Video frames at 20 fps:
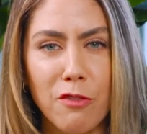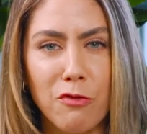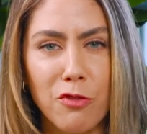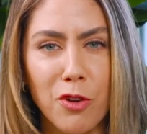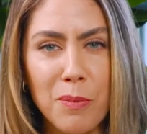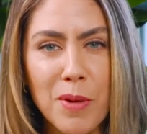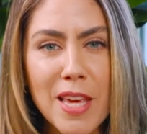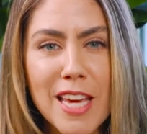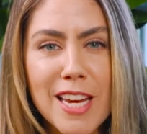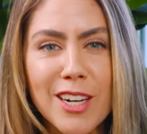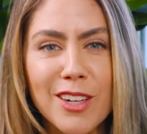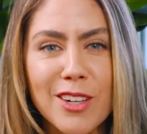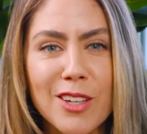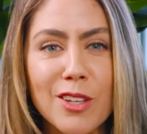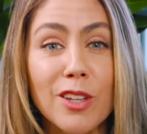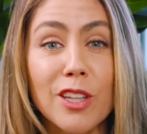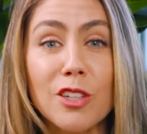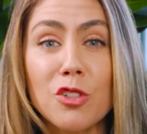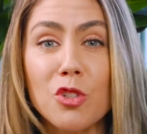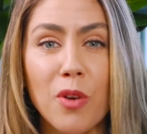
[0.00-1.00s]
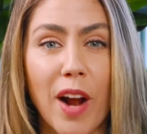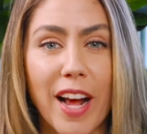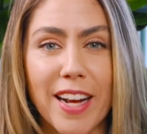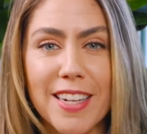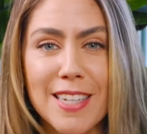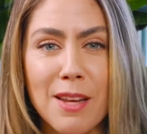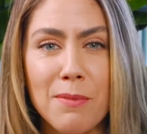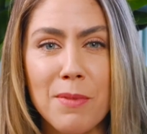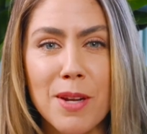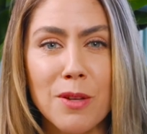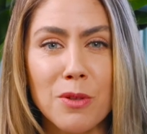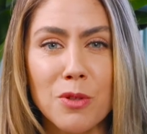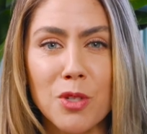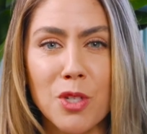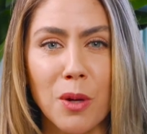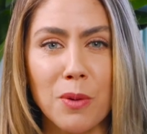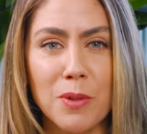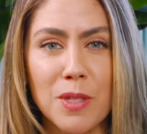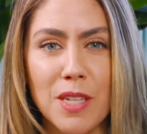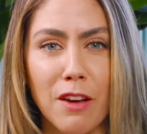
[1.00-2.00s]
then from here, you'll attract somebody who
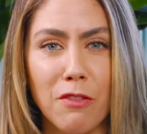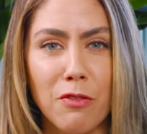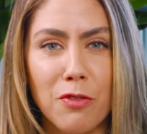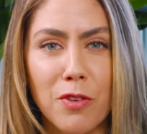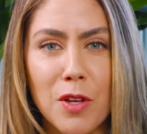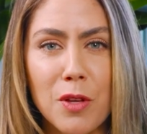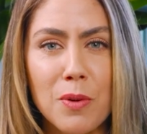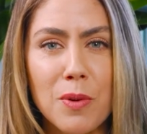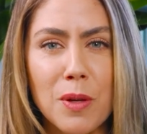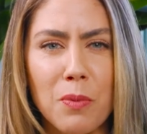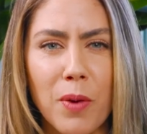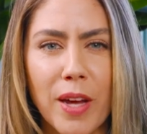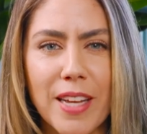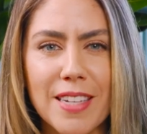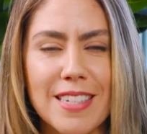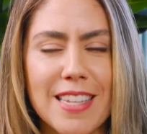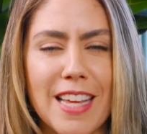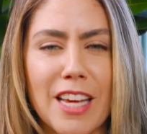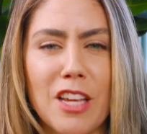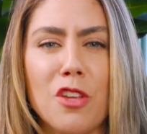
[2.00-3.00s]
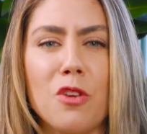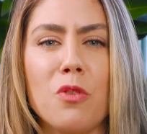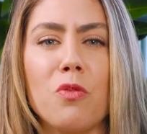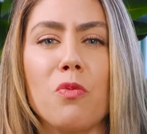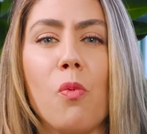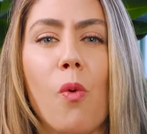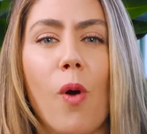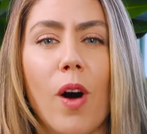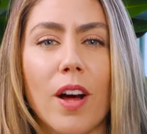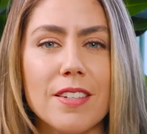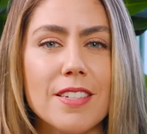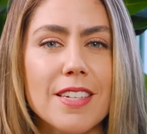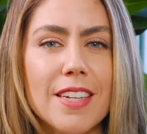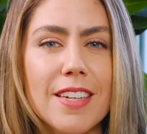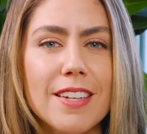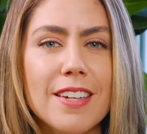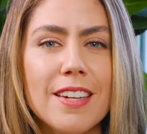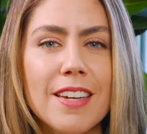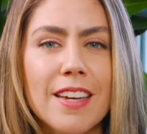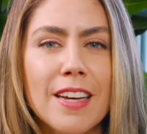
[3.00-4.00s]
shows up for you in ways that you've
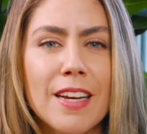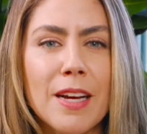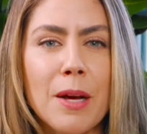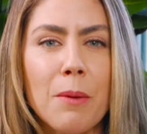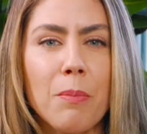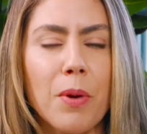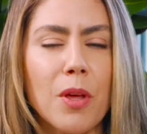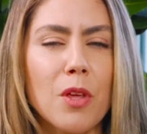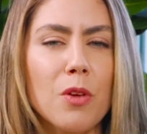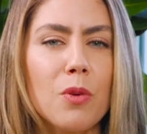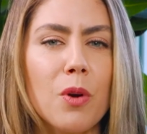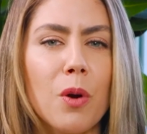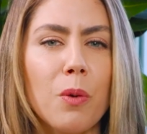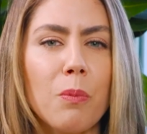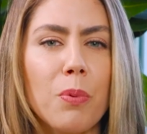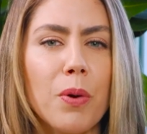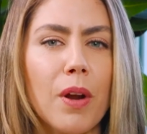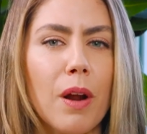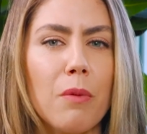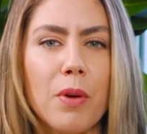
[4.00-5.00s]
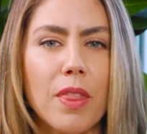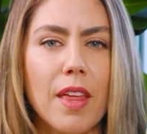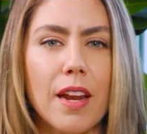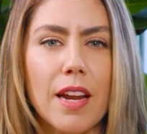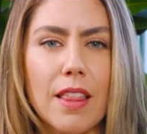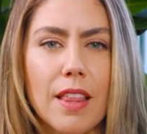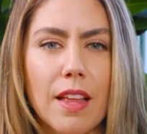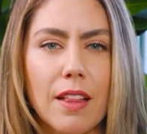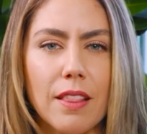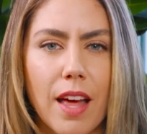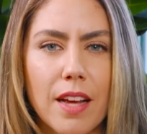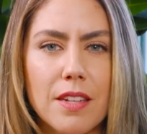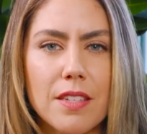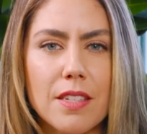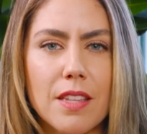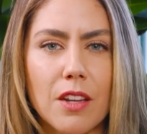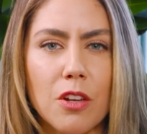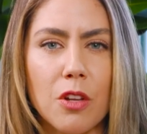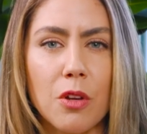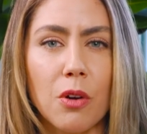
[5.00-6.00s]
wanted, but you don't put up with anything less
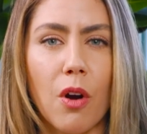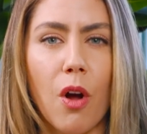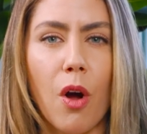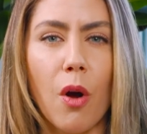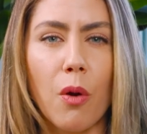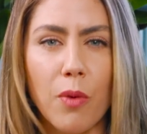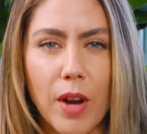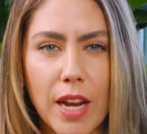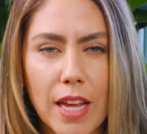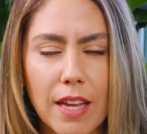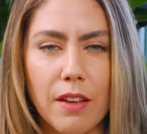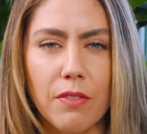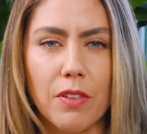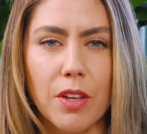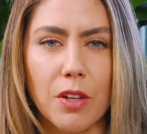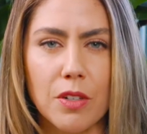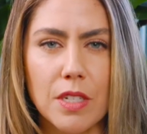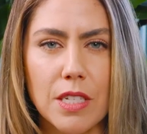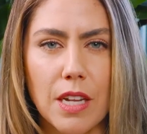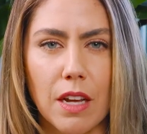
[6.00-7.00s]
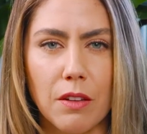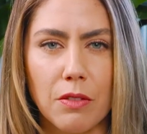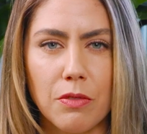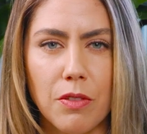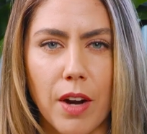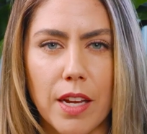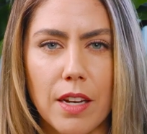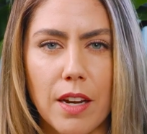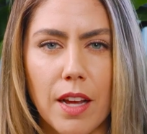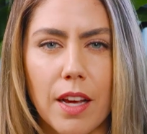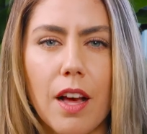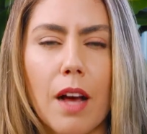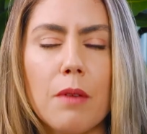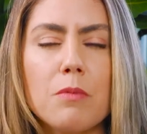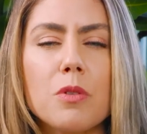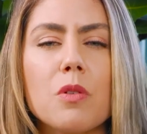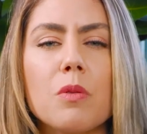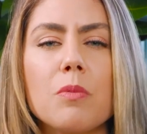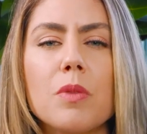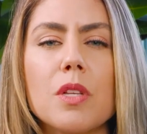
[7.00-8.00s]
than you're already giving yourself, right? It
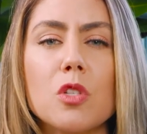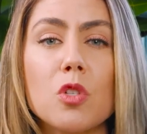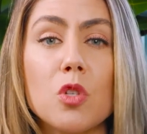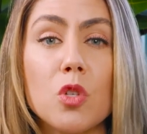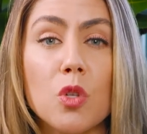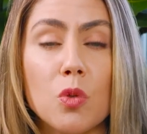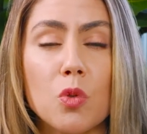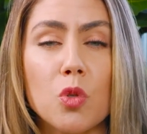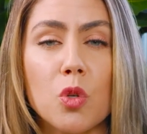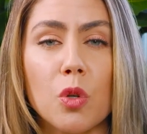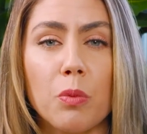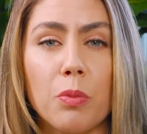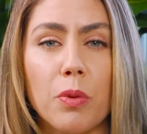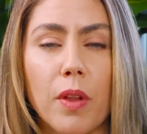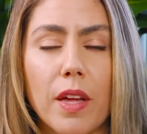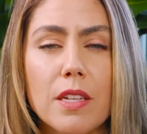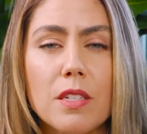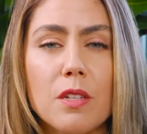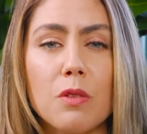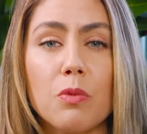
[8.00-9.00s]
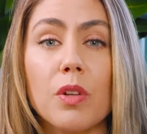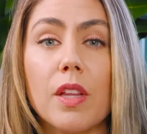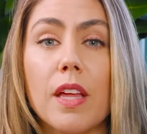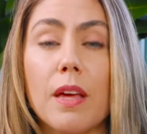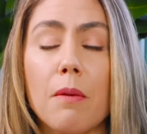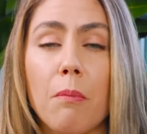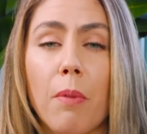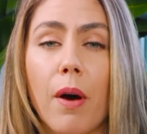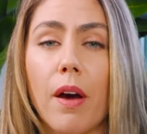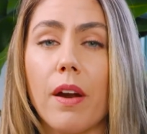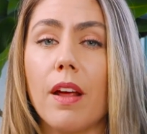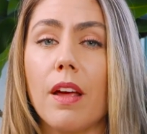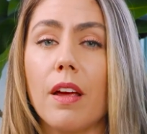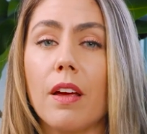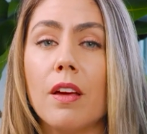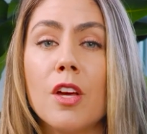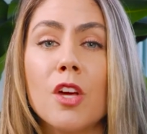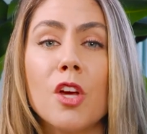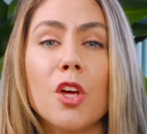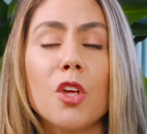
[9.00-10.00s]
comes from this neutral place of really embodying
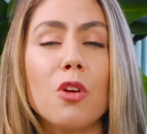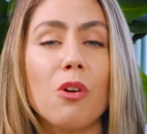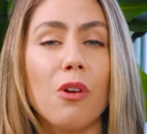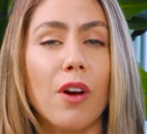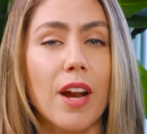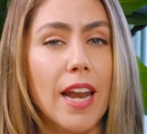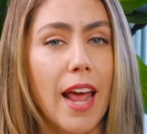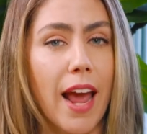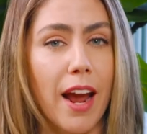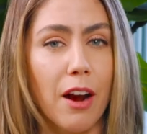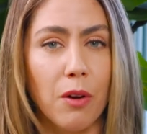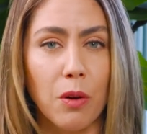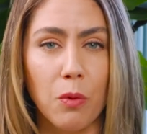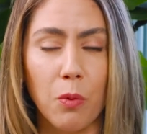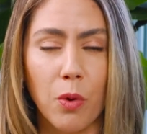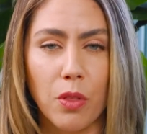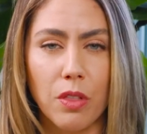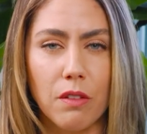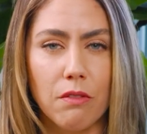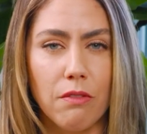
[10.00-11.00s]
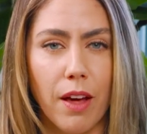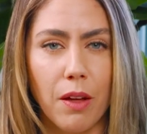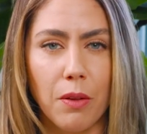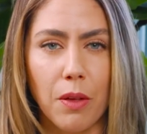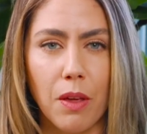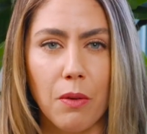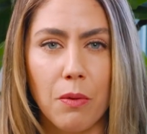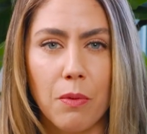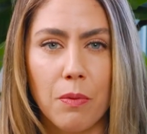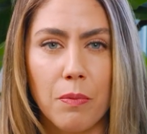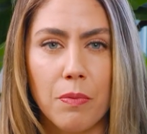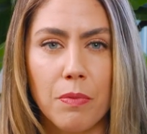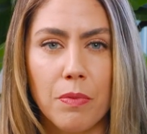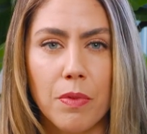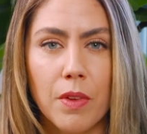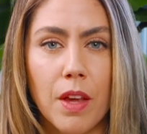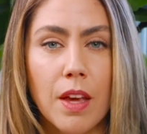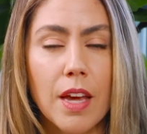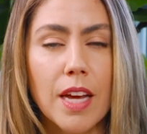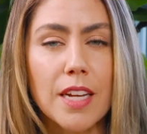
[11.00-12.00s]
your inherent worth and value.
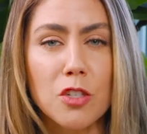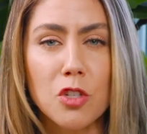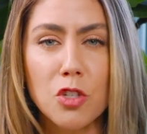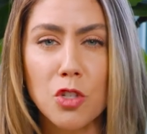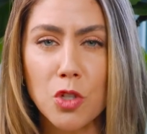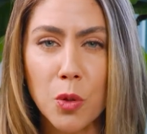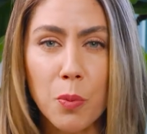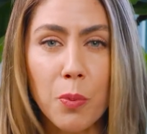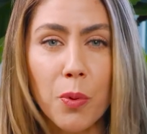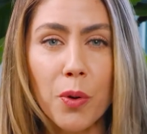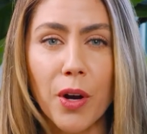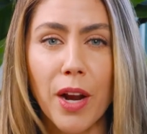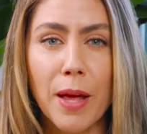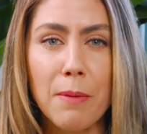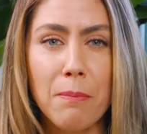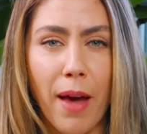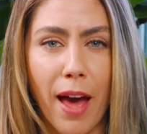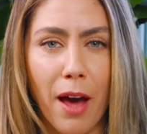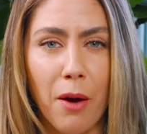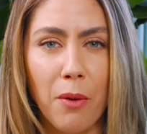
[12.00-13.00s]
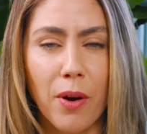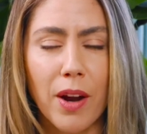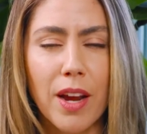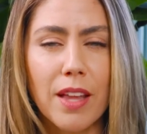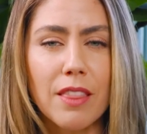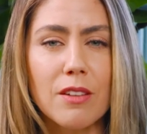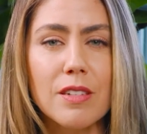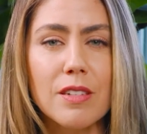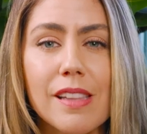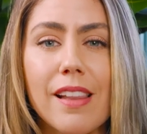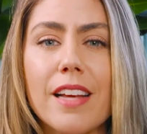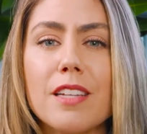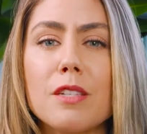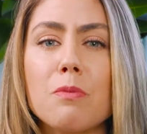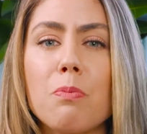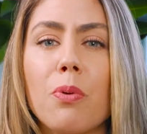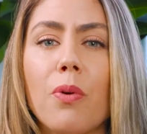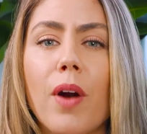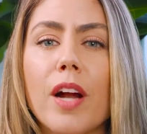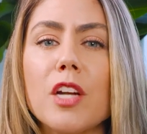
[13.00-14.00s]
It's super empowering. less
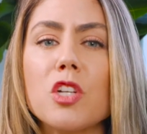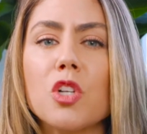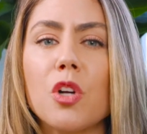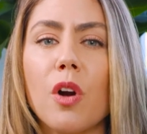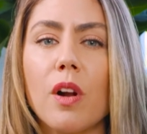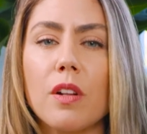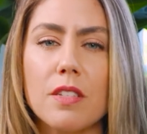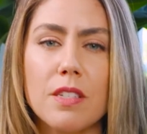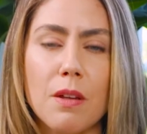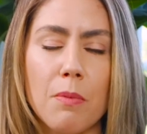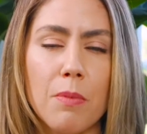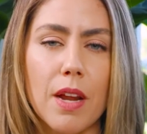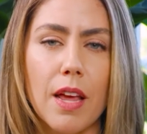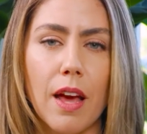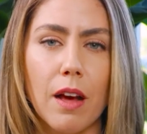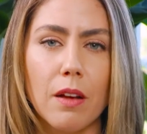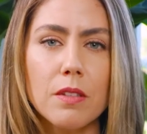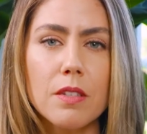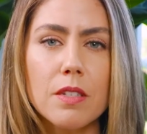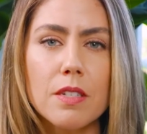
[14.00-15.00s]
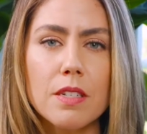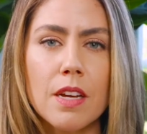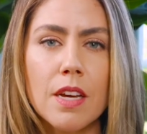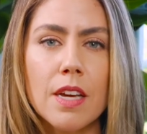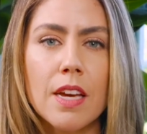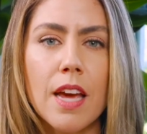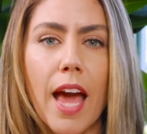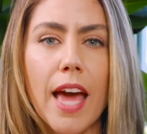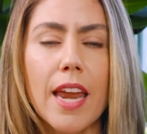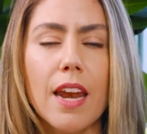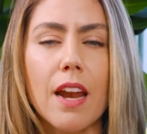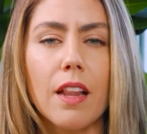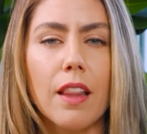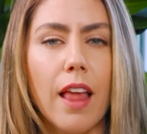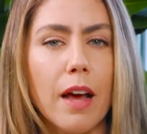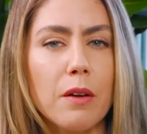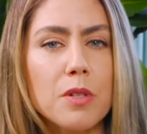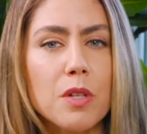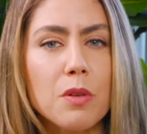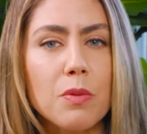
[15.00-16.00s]
pressure on somebody else, and it
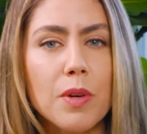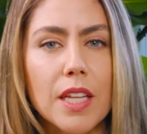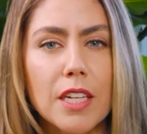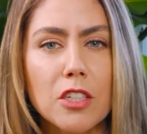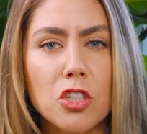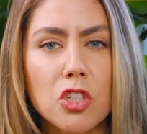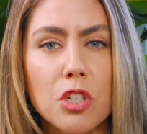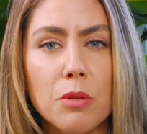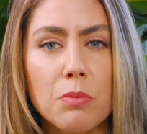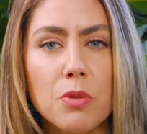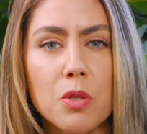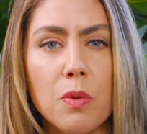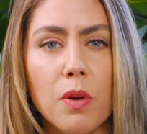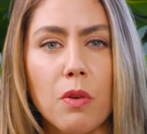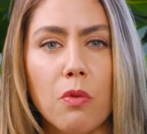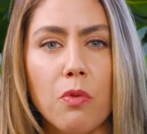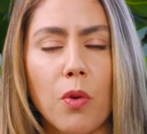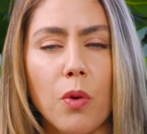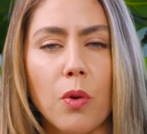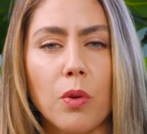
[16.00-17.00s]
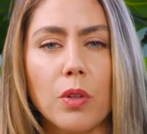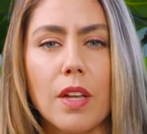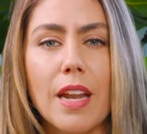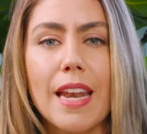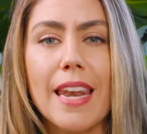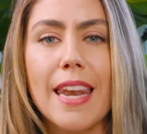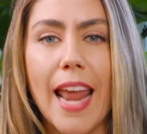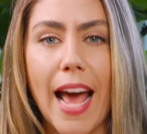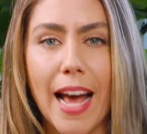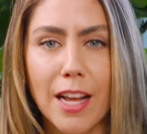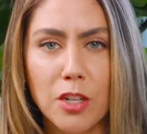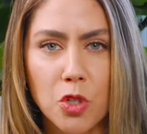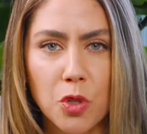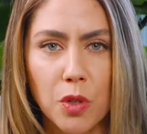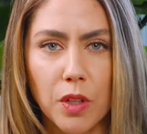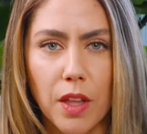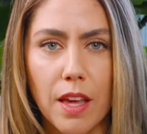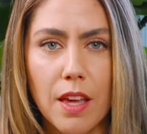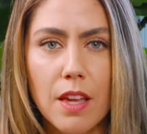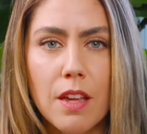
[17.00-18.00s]
allows the relationship to unfold
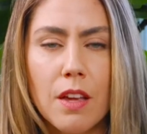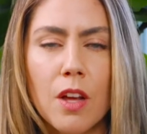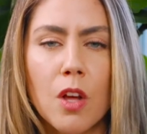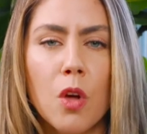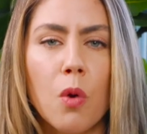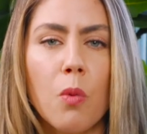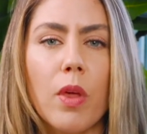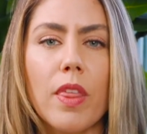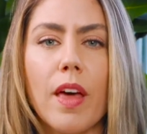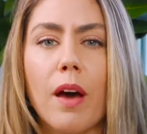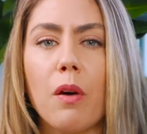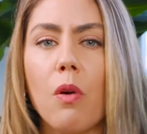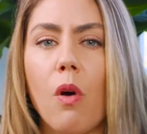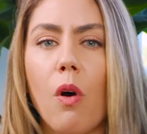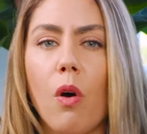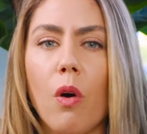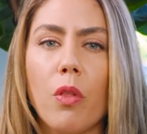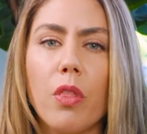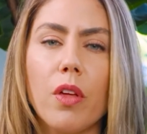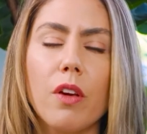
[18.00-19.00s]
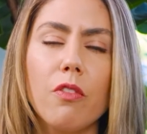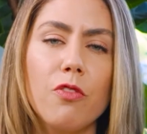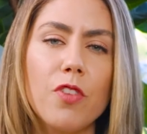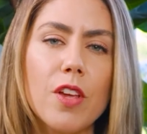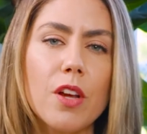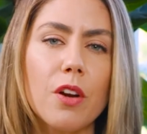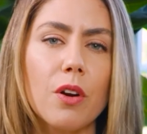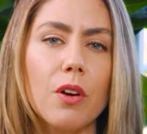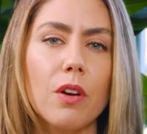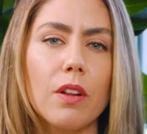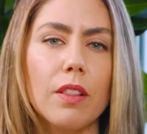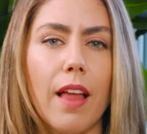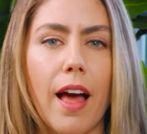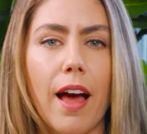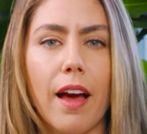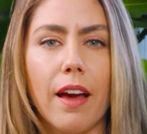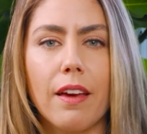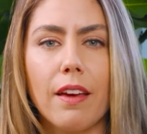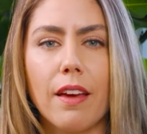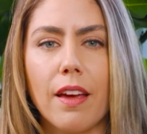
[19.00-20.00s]
naturally without all the fear,
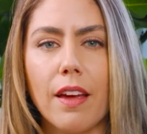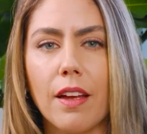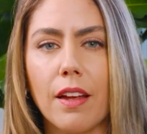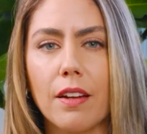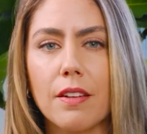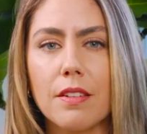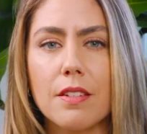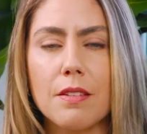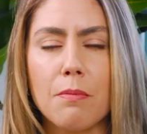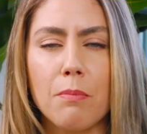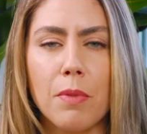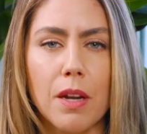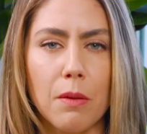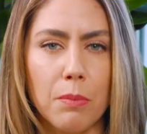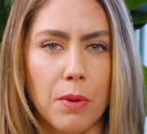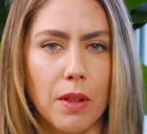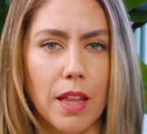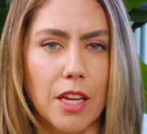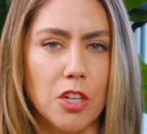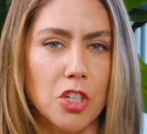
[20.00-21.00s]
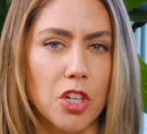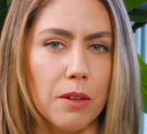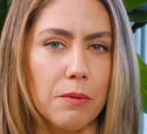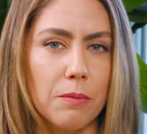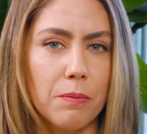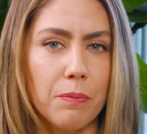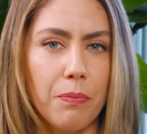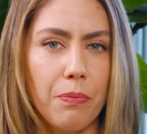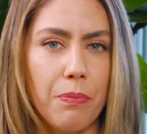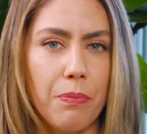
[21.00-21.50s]
lack, and manipulation.